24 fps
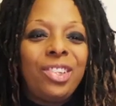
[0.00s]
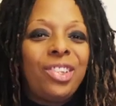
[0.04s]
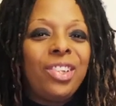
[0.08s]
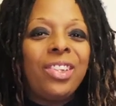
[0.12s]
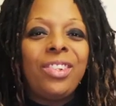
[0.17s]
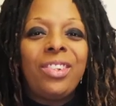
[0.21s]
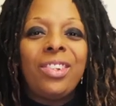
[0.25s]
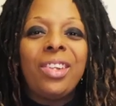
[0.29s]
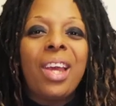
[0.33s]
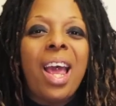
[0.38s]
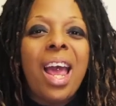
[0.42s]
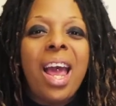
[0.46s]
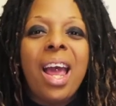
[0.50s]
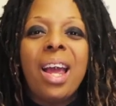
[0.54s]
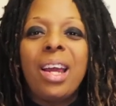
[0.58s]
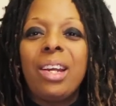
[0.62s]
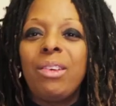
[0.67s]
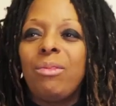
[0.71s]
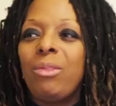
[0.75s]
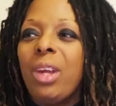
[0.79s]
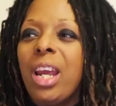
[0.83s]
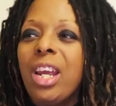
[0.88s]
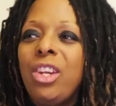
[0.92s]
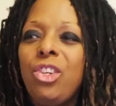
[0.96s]
just
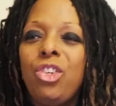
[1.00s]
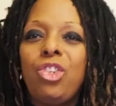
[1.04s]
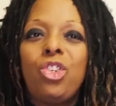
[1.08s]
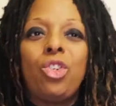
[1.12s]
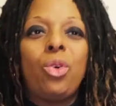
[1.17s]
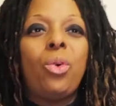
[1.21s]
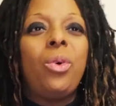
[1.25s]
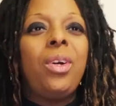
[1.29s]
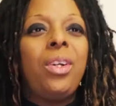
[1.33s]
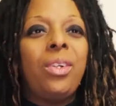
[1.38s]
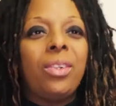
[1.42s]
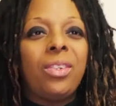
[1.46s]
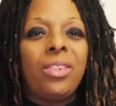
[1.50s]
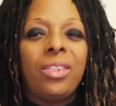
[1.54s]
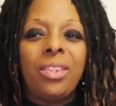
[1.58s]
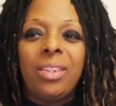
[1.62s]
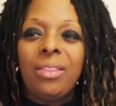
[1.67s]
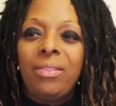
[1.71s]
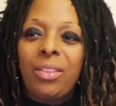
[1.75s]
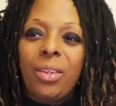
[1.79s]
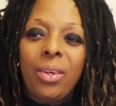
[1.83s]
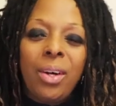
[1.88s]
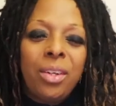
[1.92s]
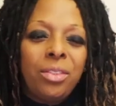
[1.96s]
enjoy
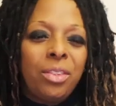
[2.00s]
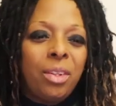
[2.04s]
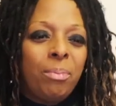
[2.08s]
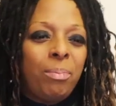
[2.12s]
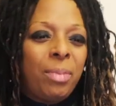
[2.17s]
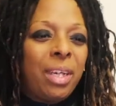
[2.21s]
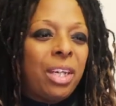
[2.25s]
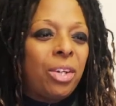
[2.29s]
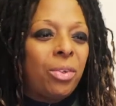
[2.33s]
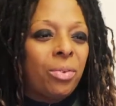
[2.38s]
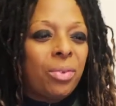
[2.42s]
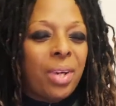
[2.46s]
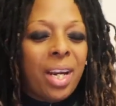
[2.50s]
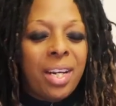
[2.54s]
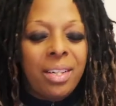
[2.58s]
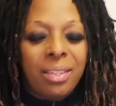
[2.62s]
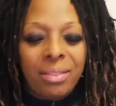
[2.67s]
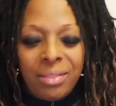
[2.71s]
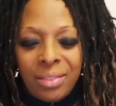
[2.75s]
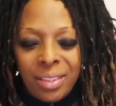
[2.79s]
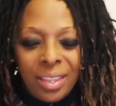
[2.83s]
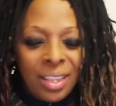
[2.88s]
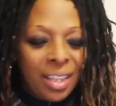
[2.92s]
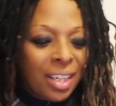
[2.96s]
yourself. Go out there, be
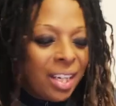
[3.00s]
creative.